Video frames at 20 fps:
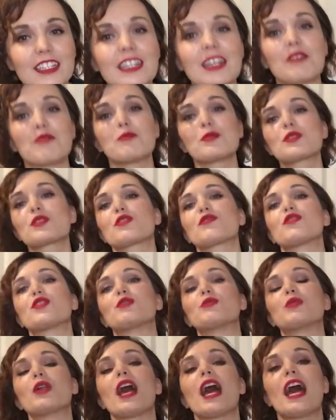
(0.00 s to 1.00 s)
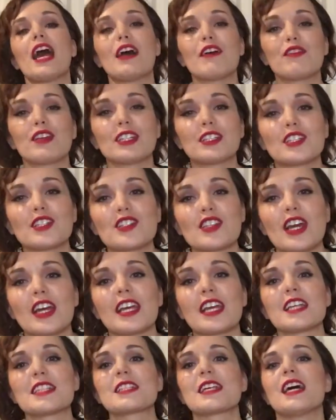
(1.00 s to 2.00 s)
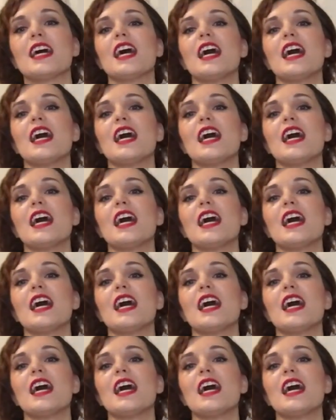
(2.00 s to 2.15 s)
Now most of you will have leather jackets,